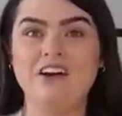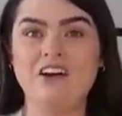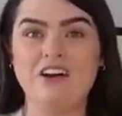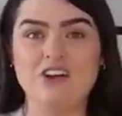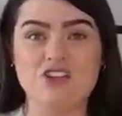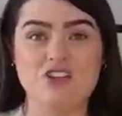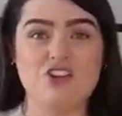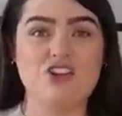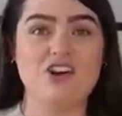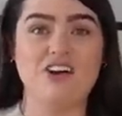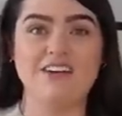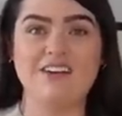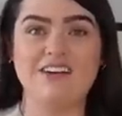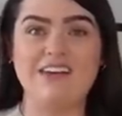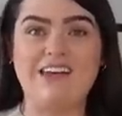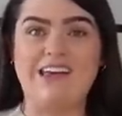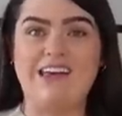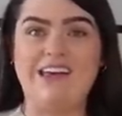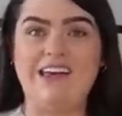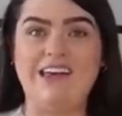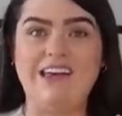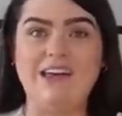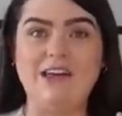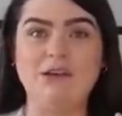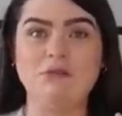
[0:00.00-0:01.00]
a
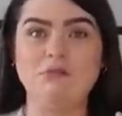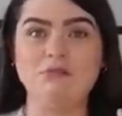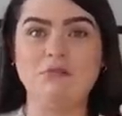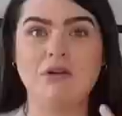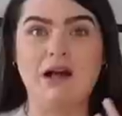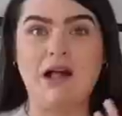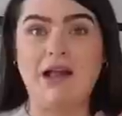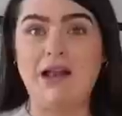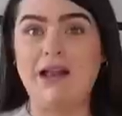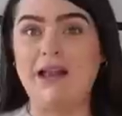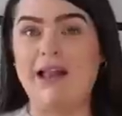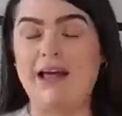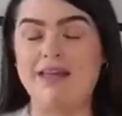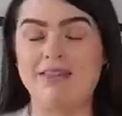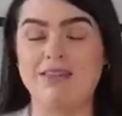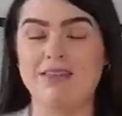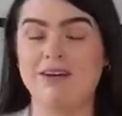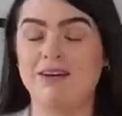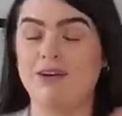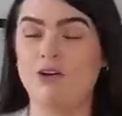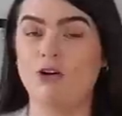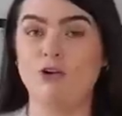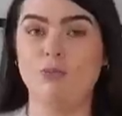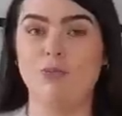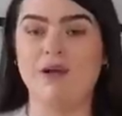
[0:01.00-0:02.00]
chunky
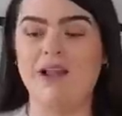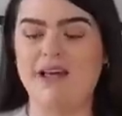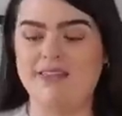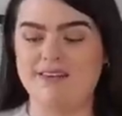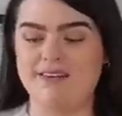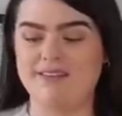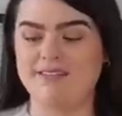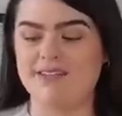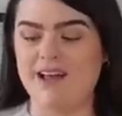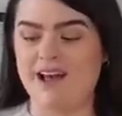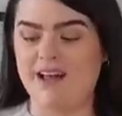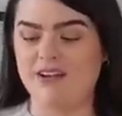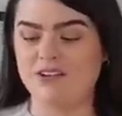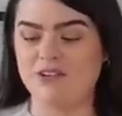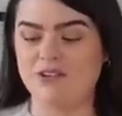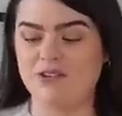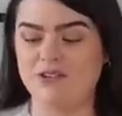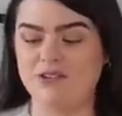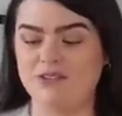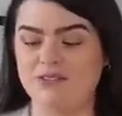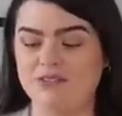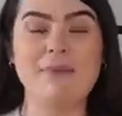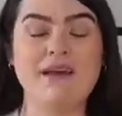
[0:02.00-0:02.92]
leather or pleather sandal.